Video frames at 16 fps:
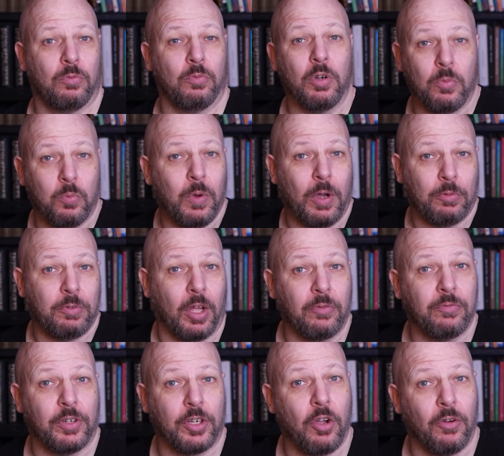were well
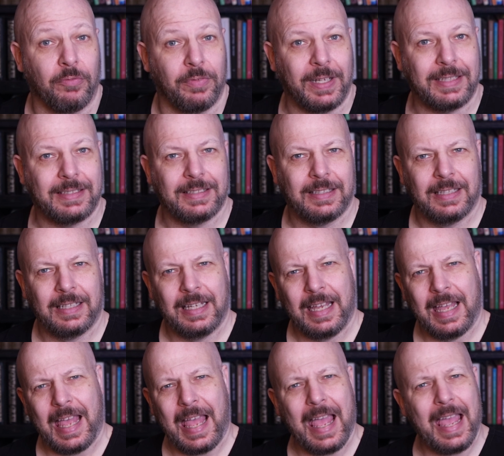known for conflict
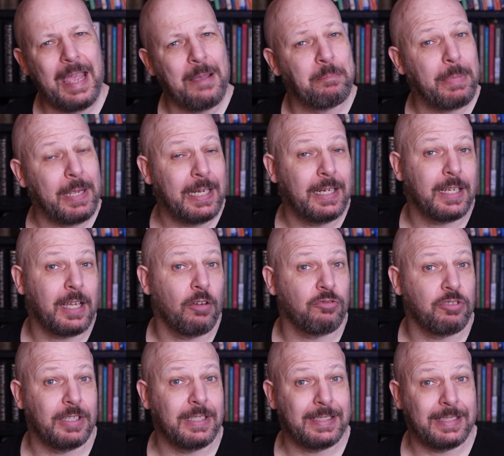and being a
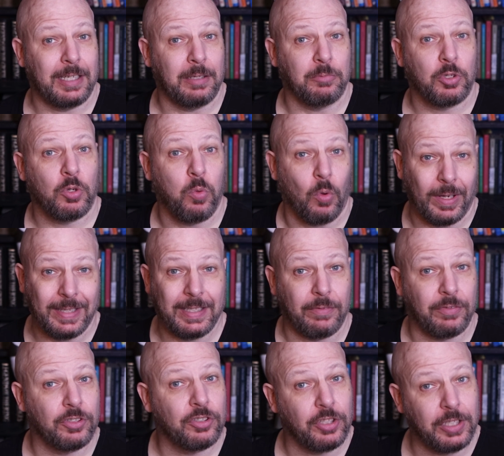culture that seemed quite
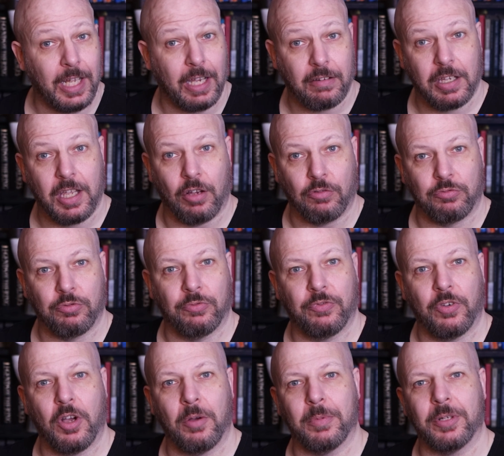different to the agricultural
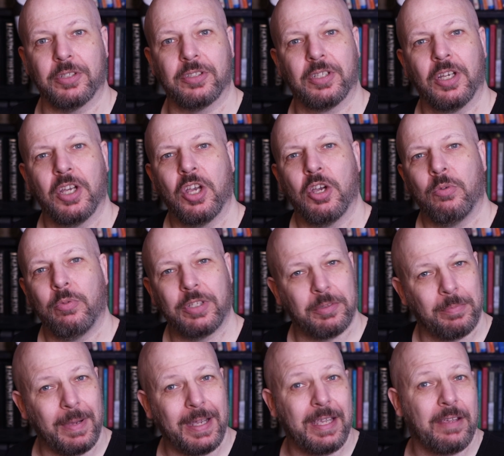farmers,
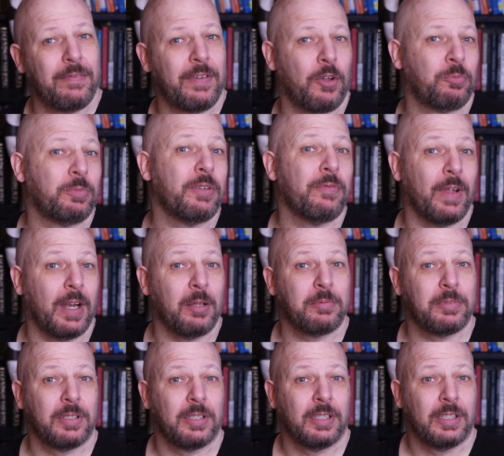which may have helped
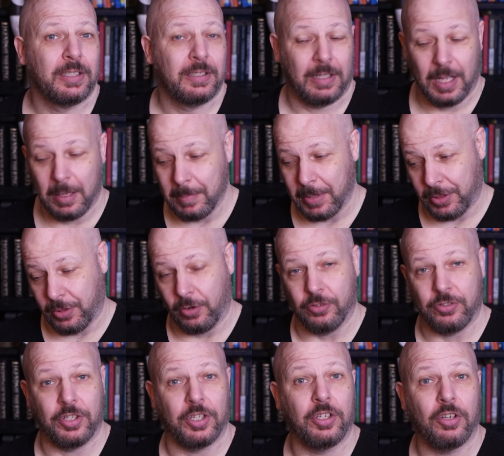develop a
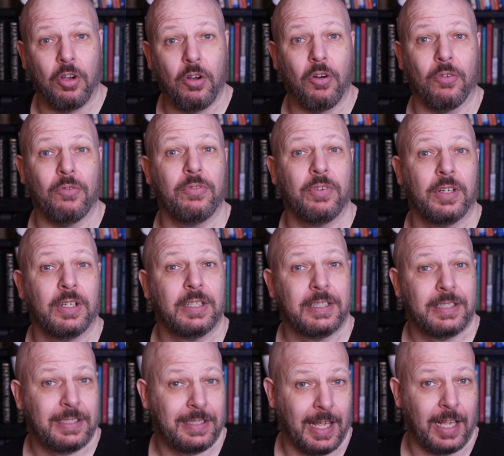mythology of
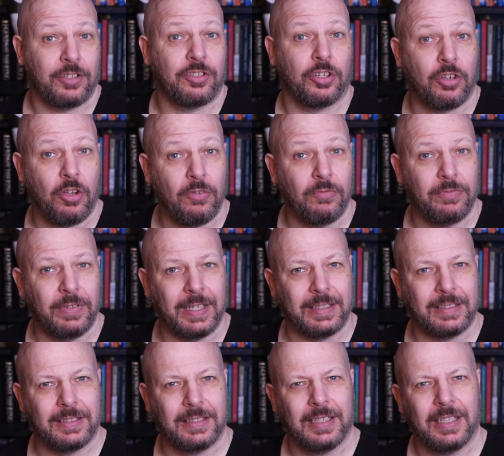such a
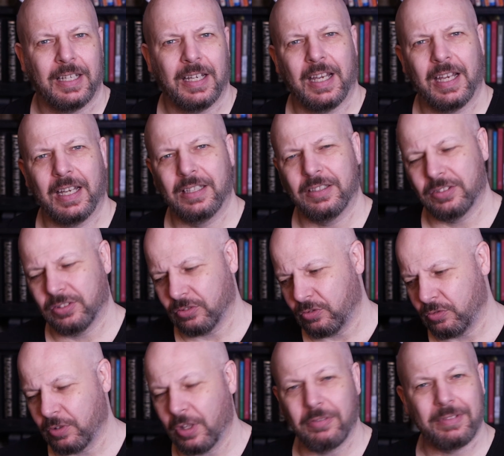conflict. And
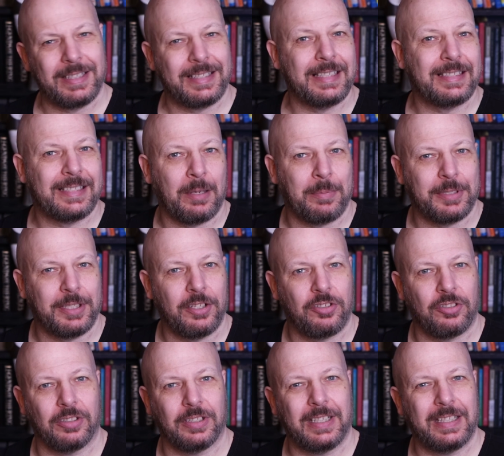although this is
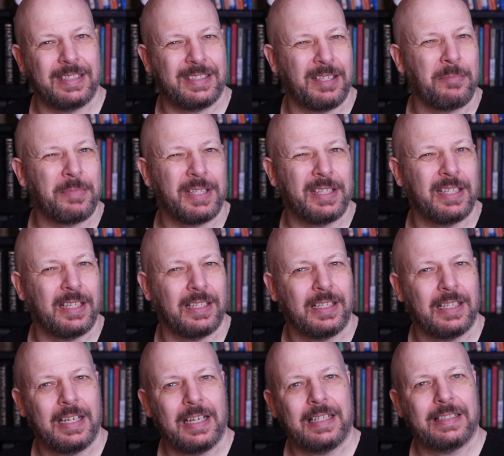supposition, it is something that
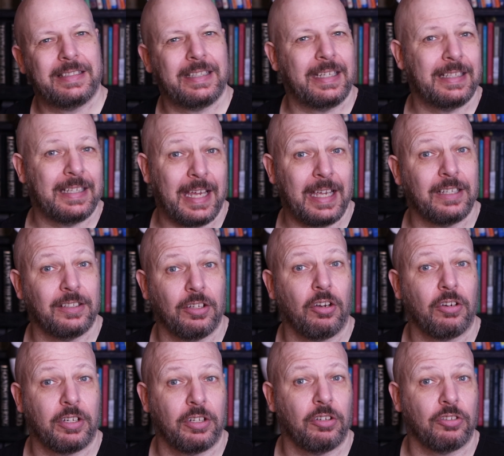DNA and
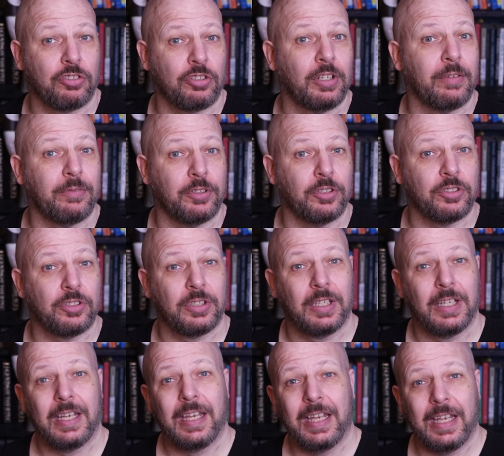archaeological evidence
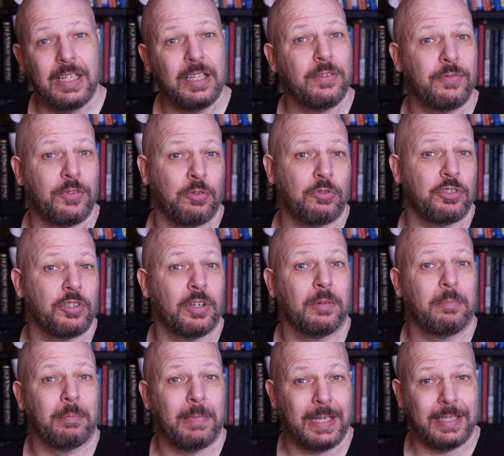in the
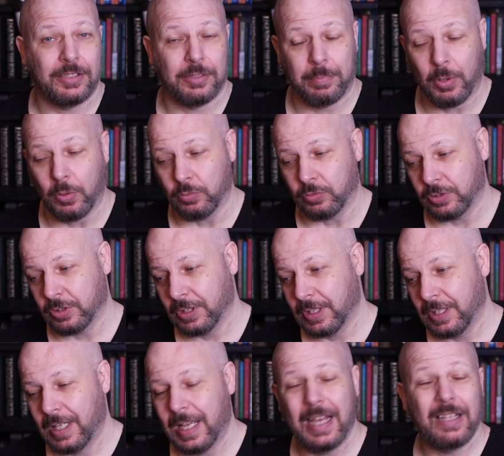future may support.
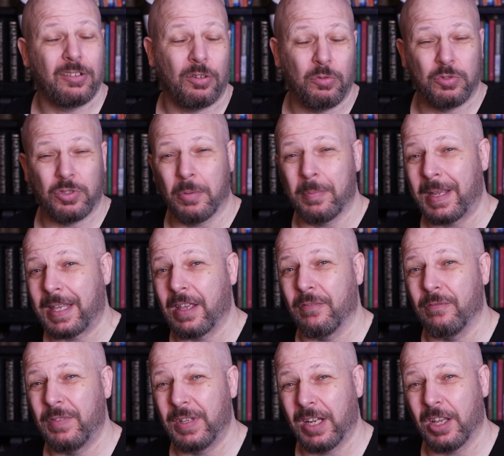And I'll also make a
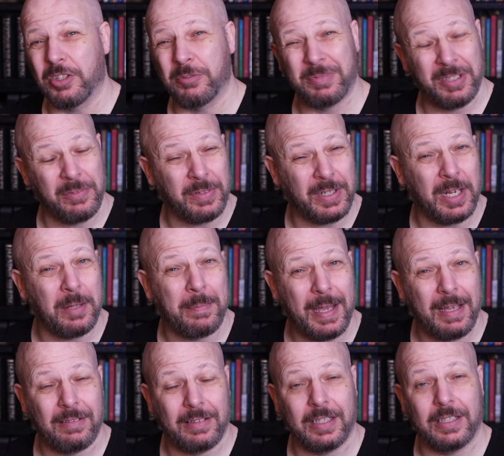video specifically
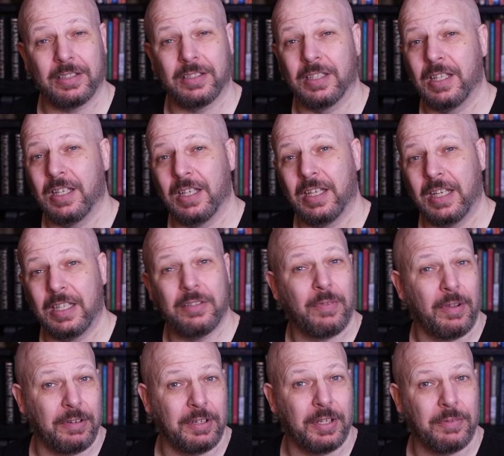about this in the
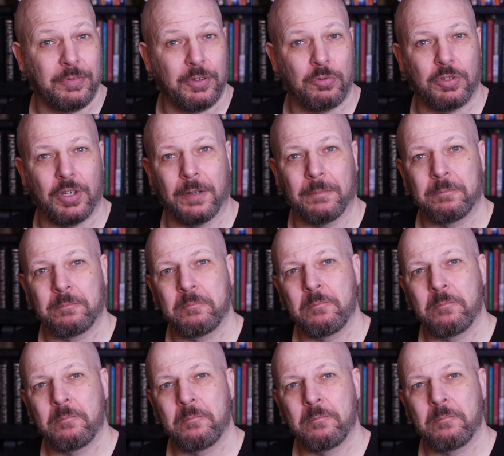very near future.